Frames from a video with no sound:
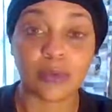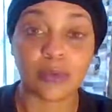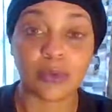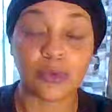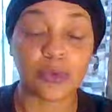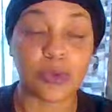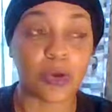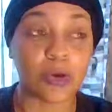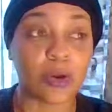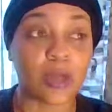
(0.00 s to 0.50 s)

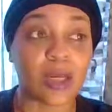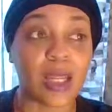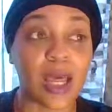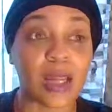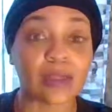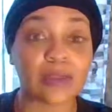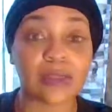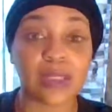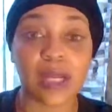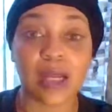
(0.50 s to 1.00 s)
You know, a
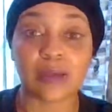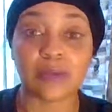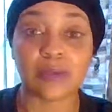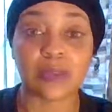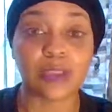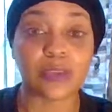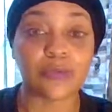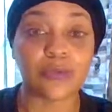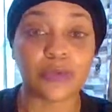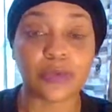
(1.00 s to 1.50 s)
lot of
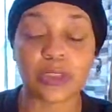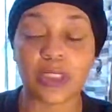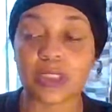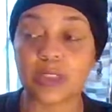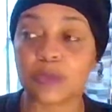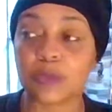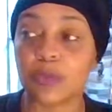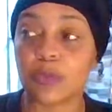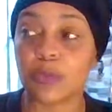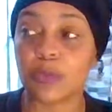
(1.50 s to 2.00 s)
times different
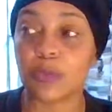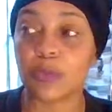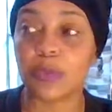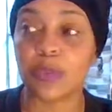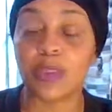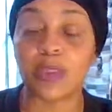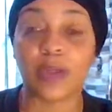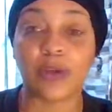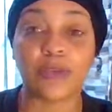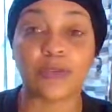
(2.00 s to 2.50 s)
things people
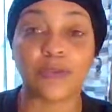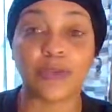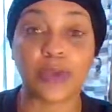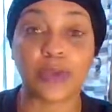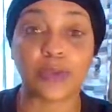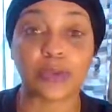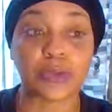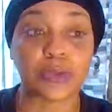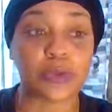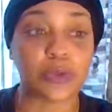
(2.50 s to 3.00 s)
put their
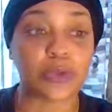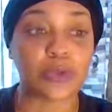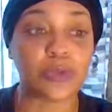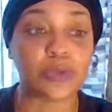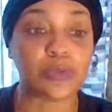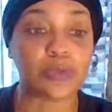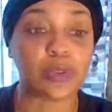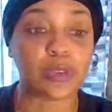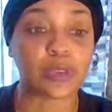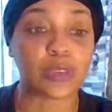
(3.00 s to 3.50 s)
fears on
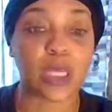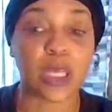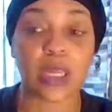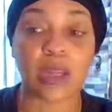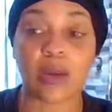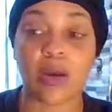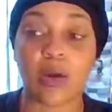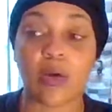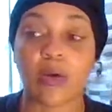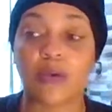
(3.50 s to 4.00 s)
you and
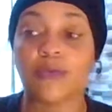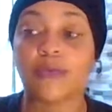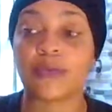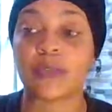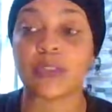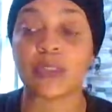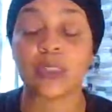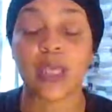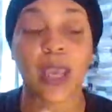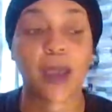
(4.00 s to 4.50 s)
saying, "Oh, if
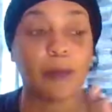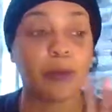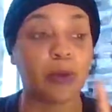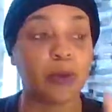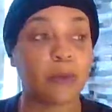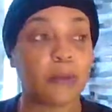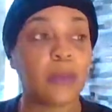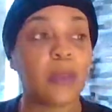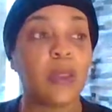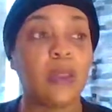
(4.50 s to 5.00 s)
this
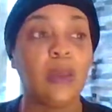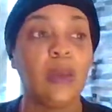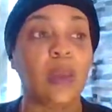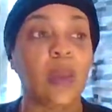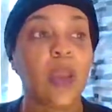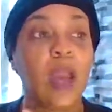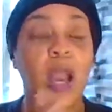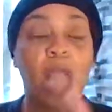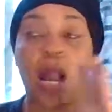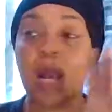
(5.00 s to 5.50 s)
happened to me,
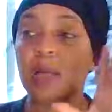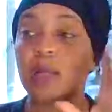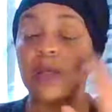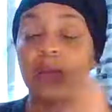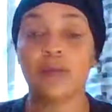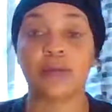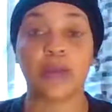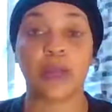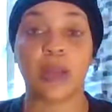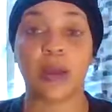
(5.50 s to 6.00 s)
I
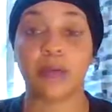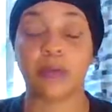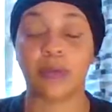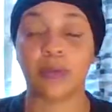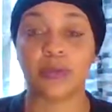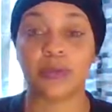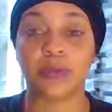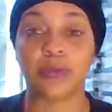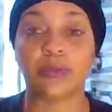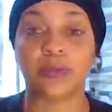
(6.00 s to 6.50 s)
couldn't be able
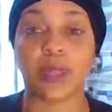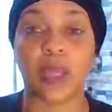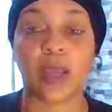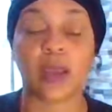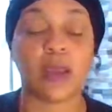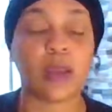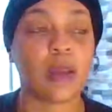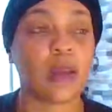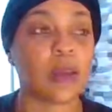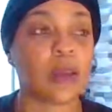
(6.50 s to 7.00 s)
to do
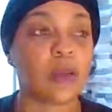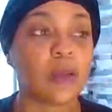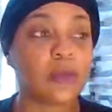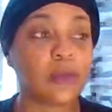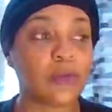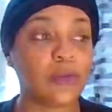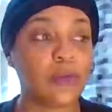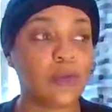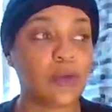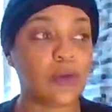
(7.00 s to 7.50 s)
that."
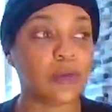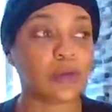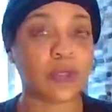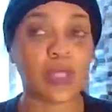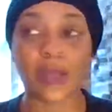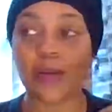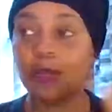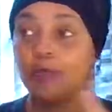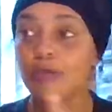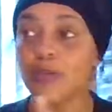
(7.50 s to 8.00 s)
You don't.
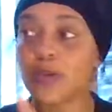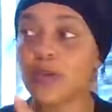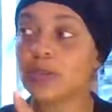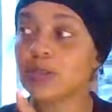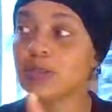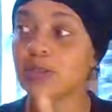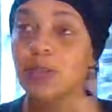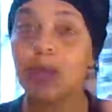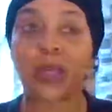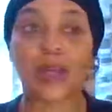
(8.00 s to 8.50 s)
Their
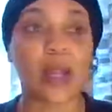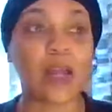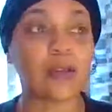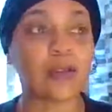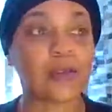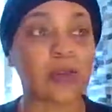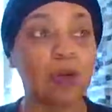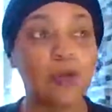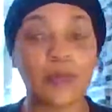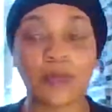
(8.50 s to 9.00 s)
fears may
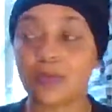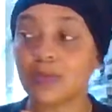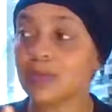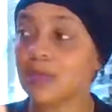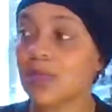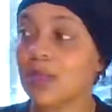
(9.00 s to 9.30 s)
not don't.